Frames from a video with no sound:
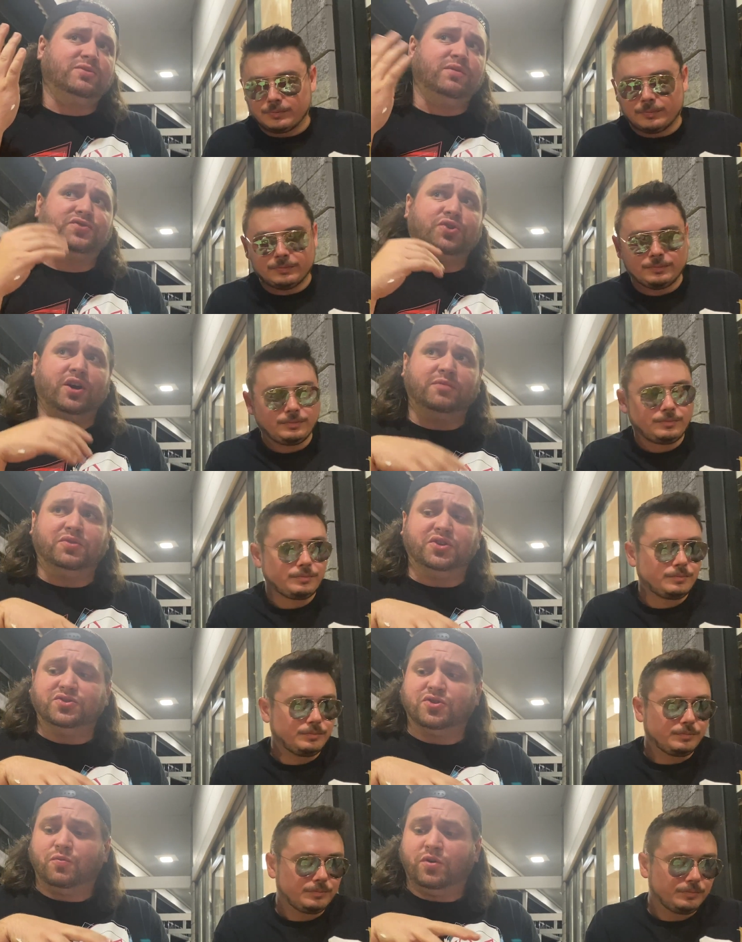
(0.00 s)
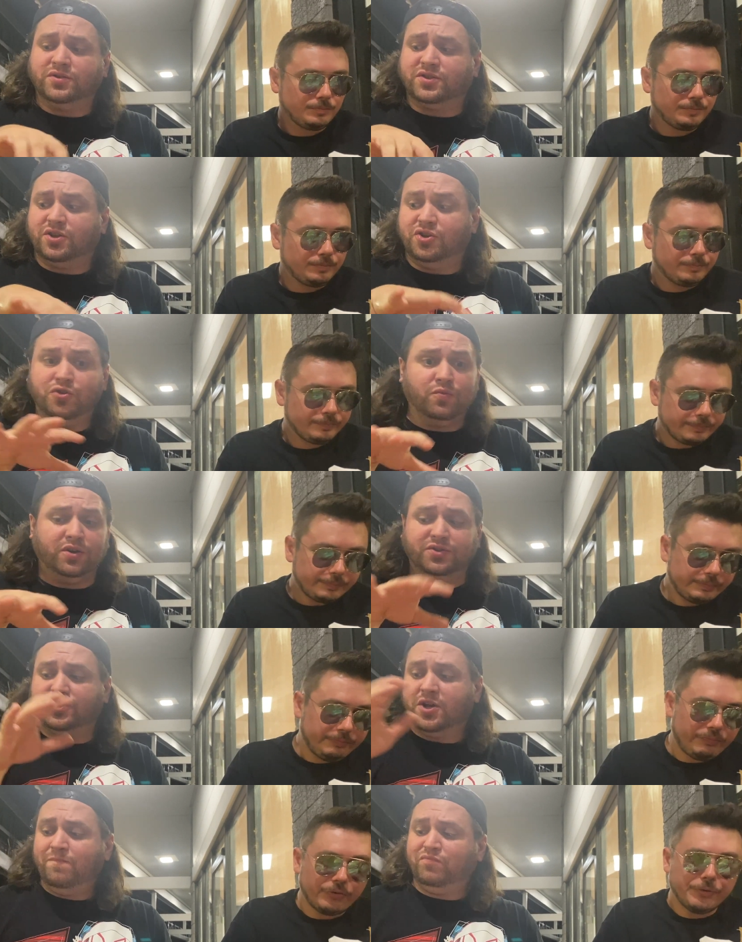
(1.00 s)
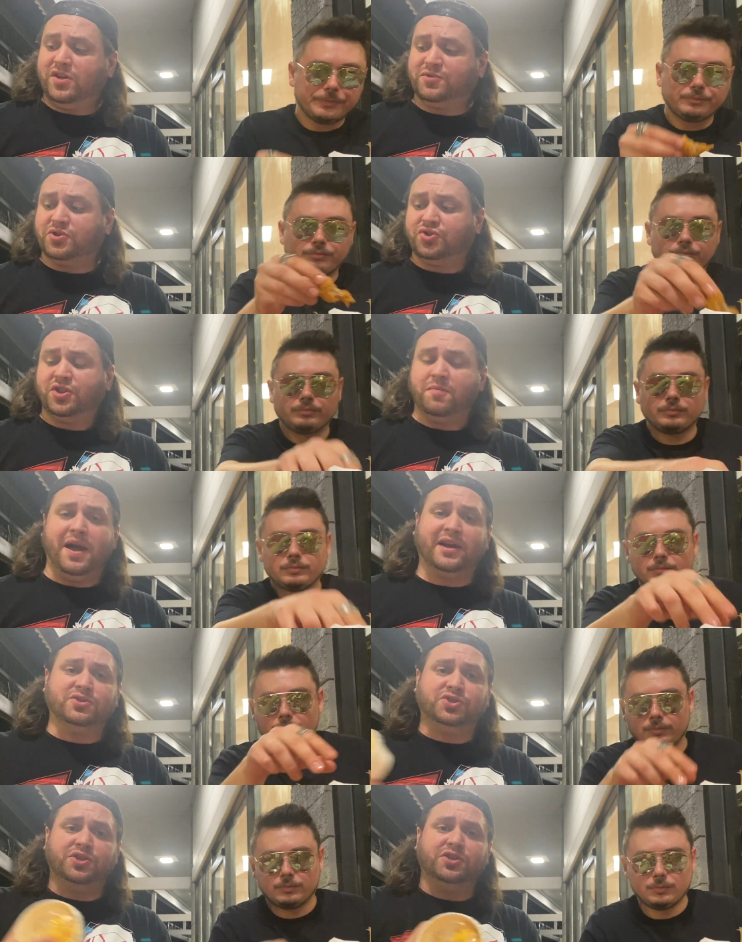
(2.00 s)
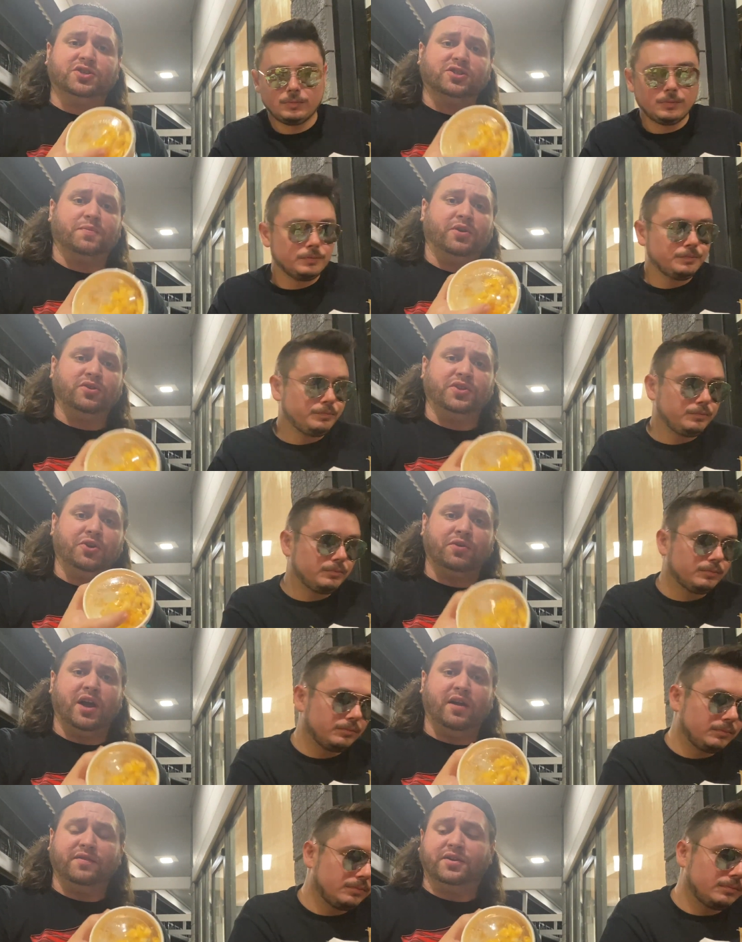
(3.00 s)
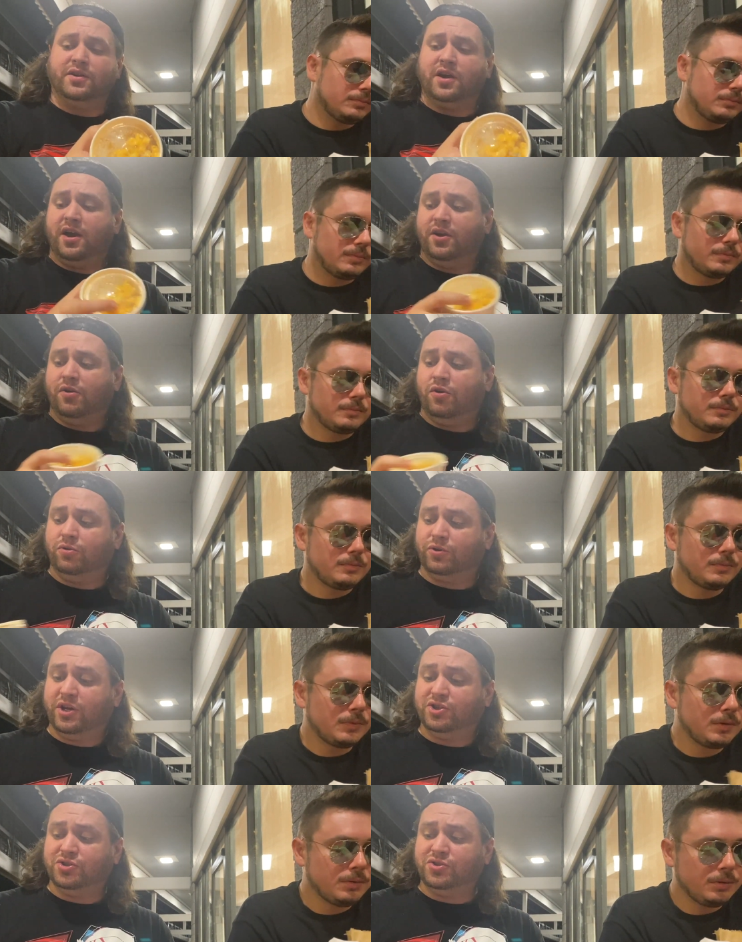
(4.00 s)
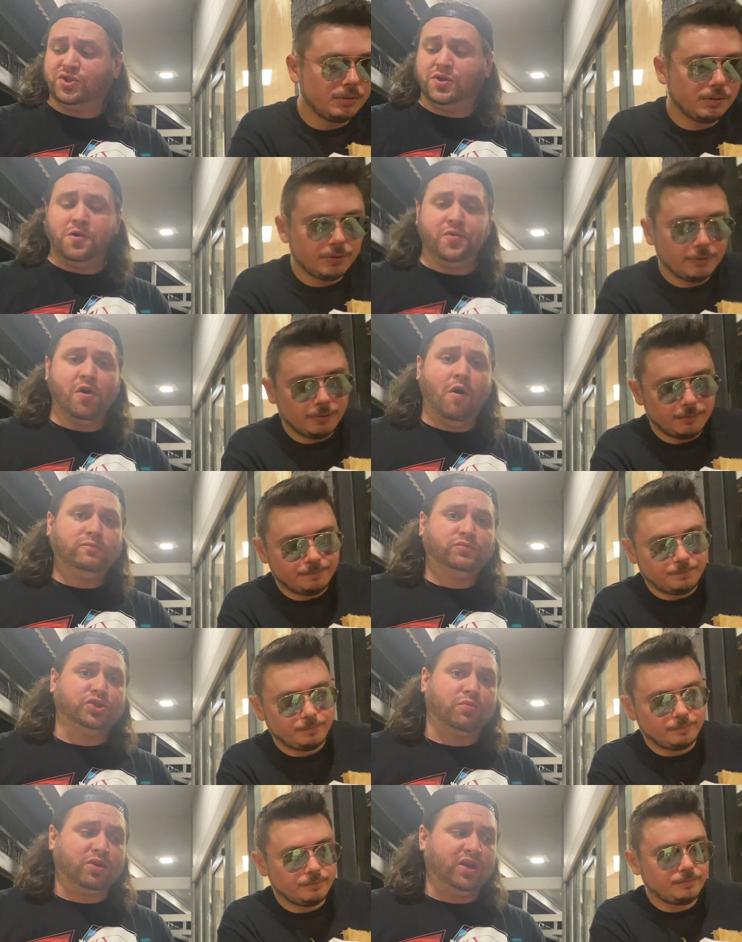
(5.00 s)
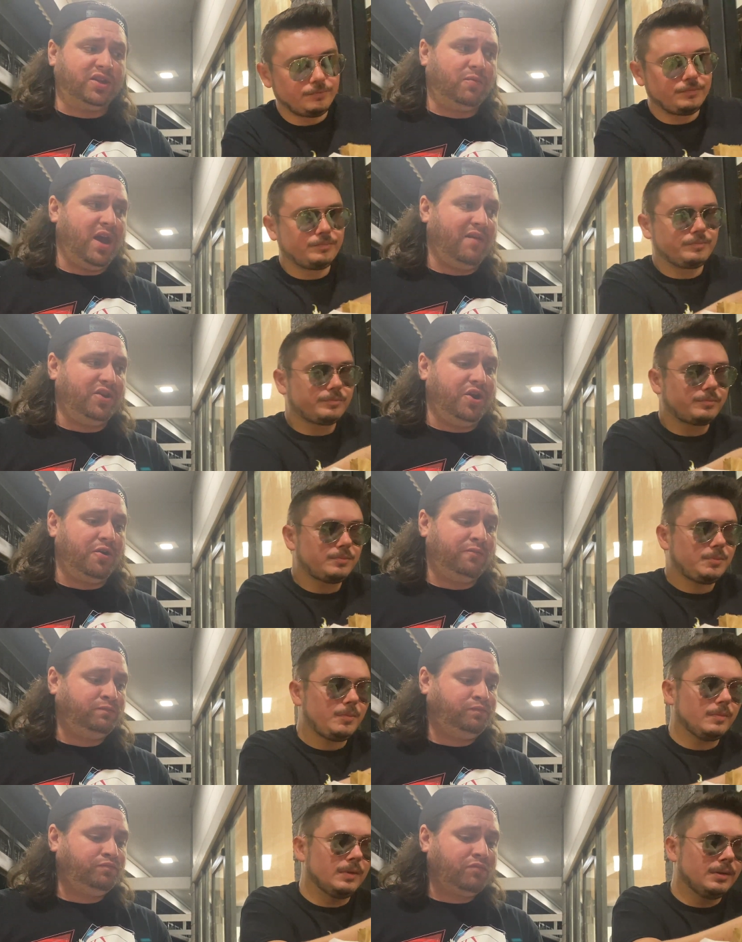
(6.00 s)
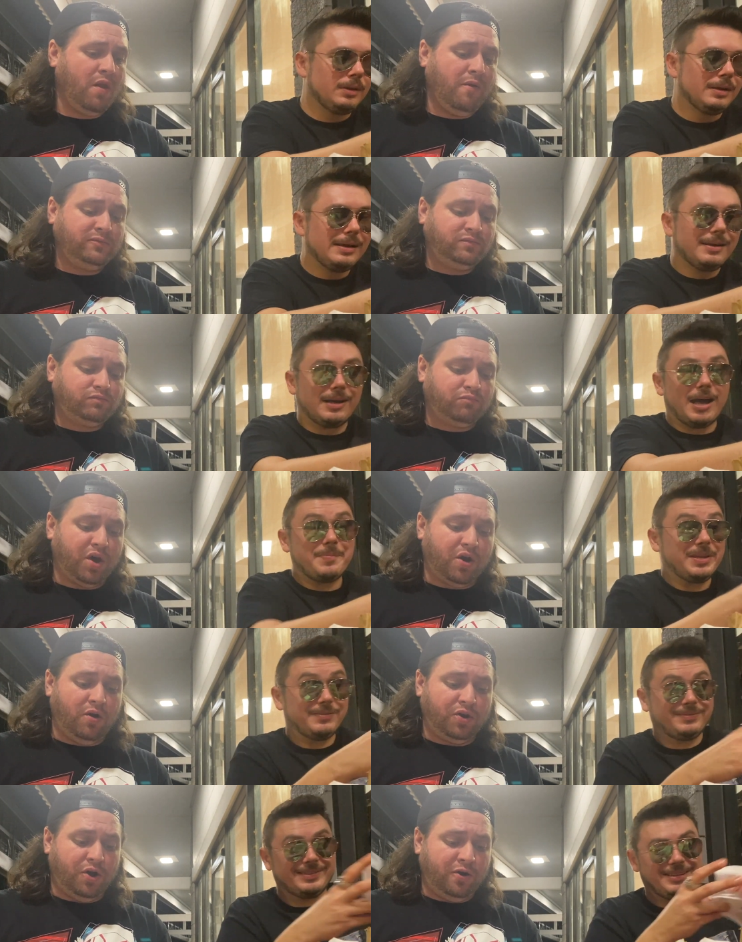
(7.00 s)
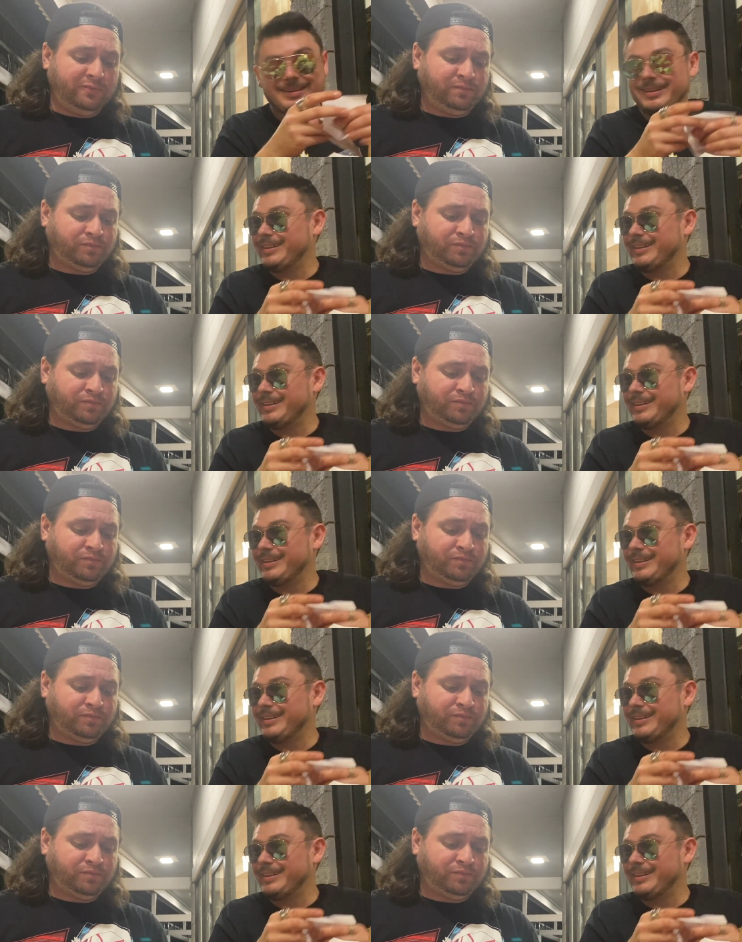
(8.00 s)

Speaker 1: that we tried, but these are the ones, the new ones, especially the mac and cheese, because apparently they don't have it at all locations. So we're glad that we have it here. I but mean, all in all,